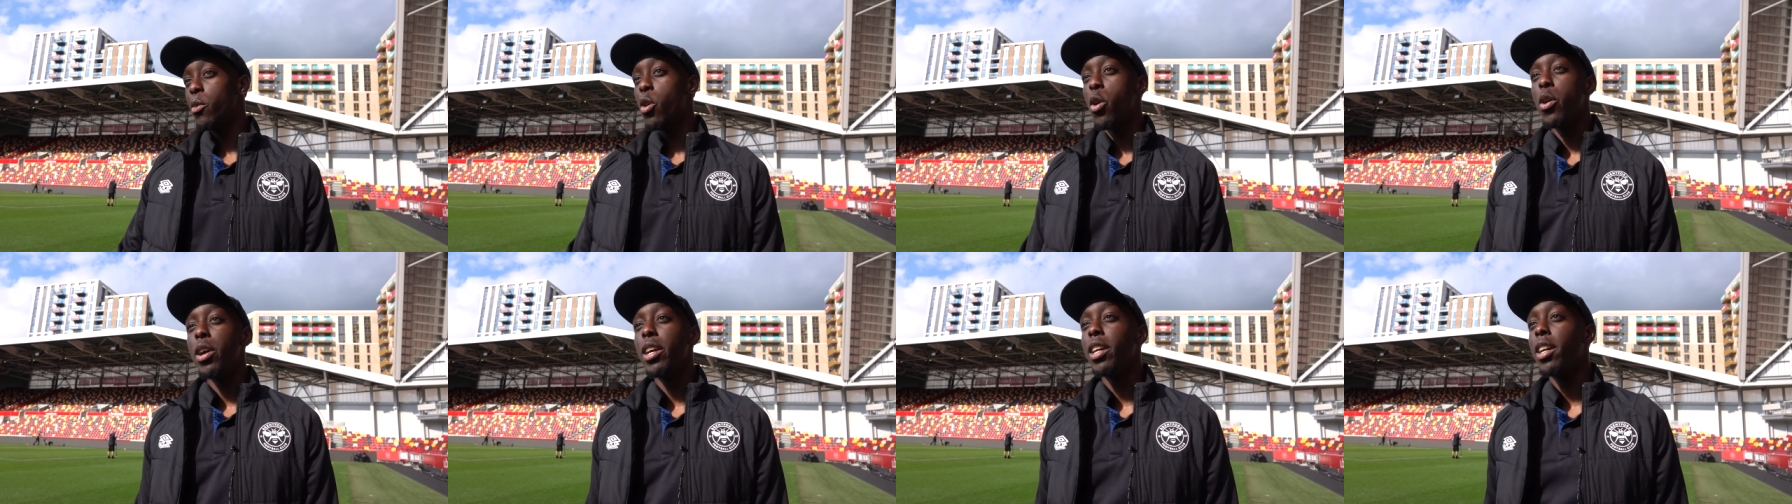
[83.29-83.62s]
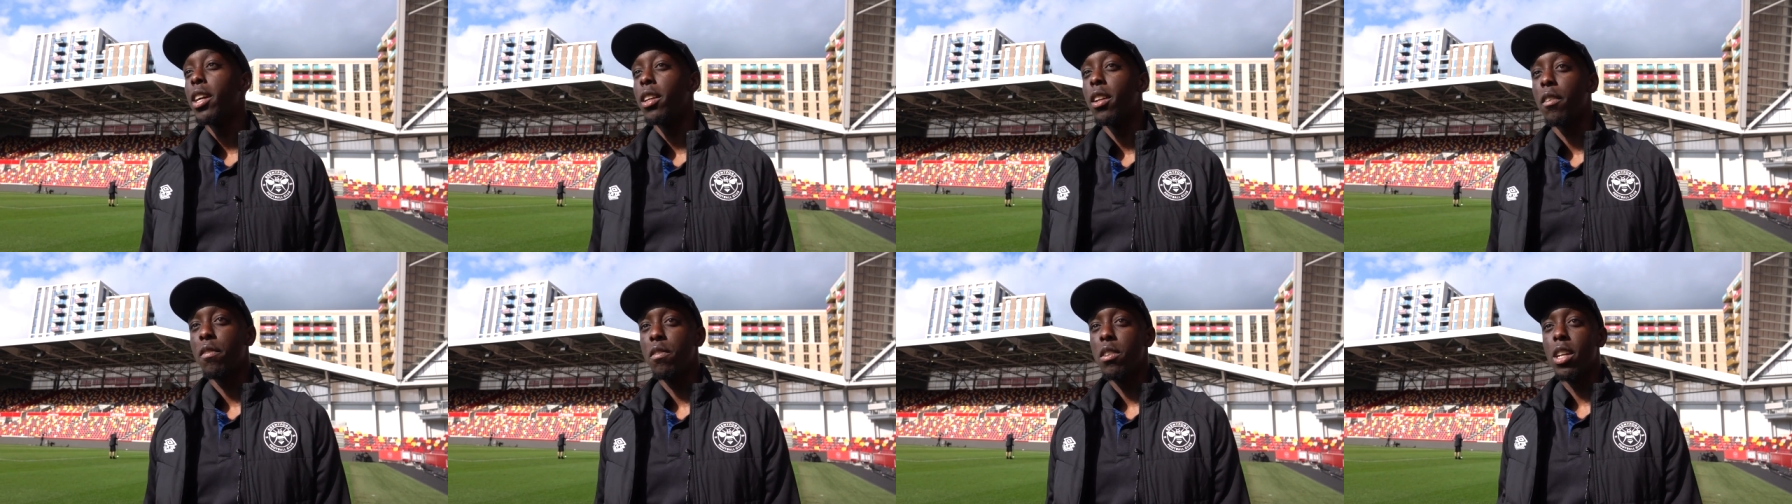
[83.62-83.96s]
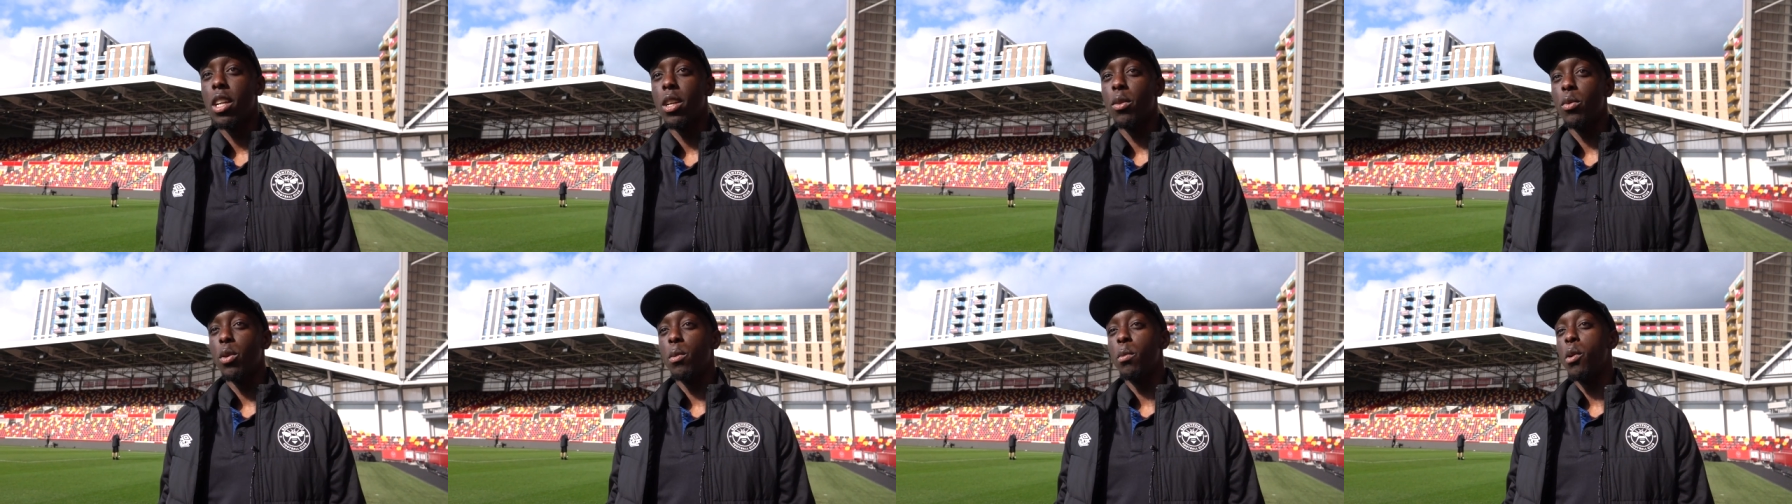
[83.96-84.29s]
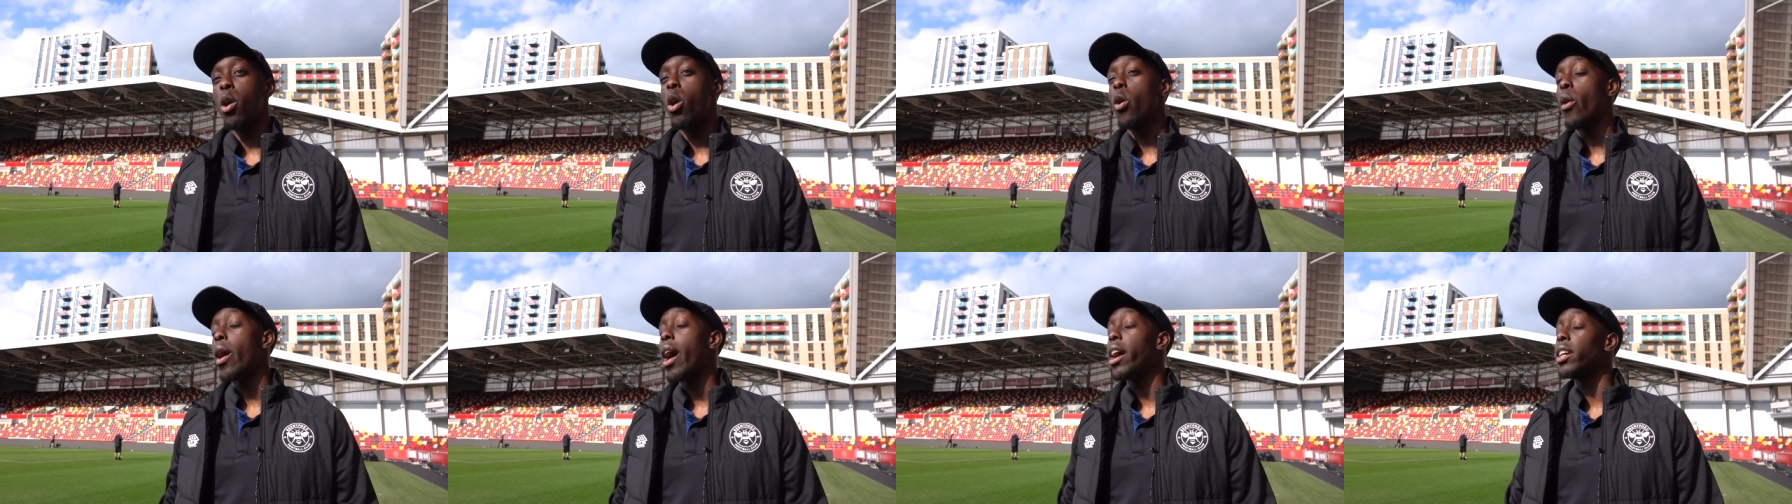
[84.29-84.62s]
going, and I think it will be
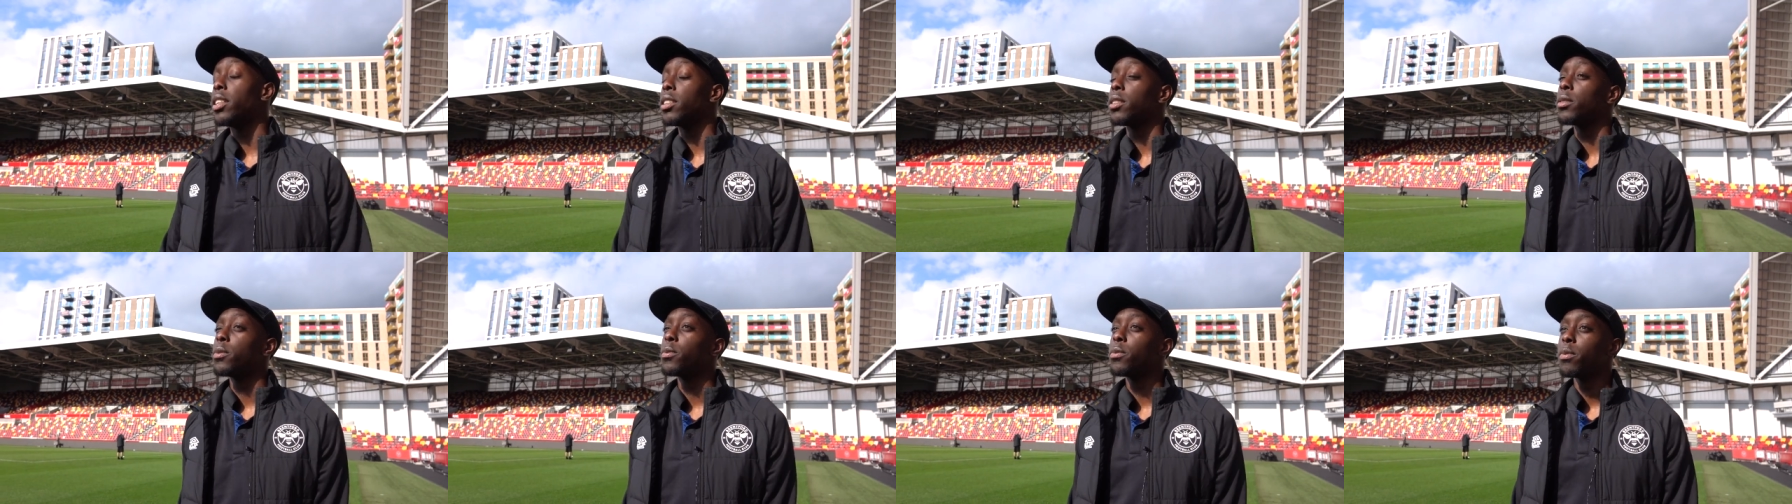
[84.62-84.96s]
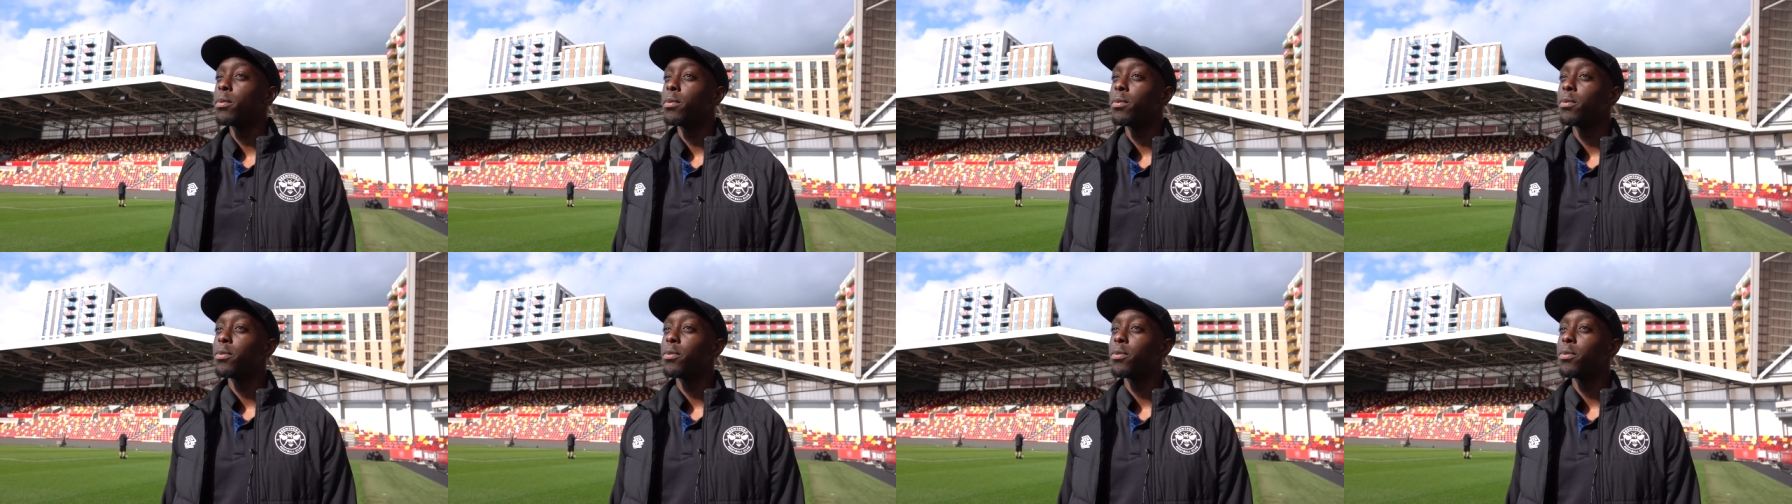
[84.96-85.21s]
all right.